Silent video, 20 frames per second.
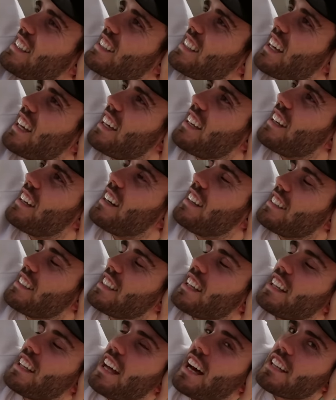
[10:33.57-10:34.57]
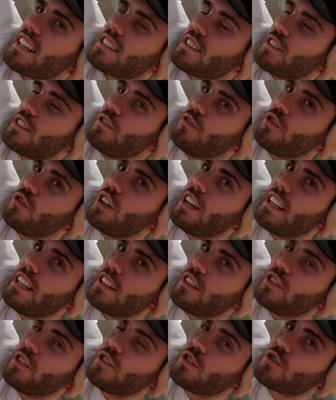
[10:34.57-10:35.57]
and, say, a good tree. and say, that's a really
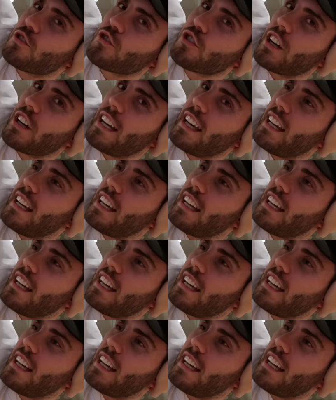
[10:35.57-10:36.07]
good tree.